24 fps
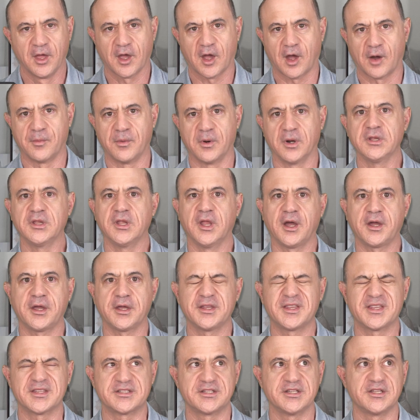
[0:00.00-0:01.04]
And we're looking
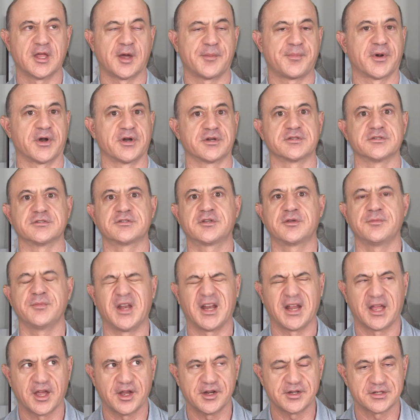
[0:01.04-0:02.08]
to see that person's
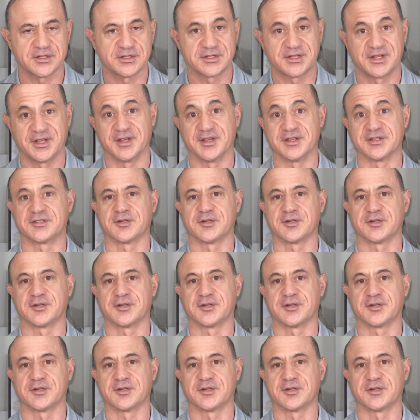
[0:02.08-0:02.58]
communication skills,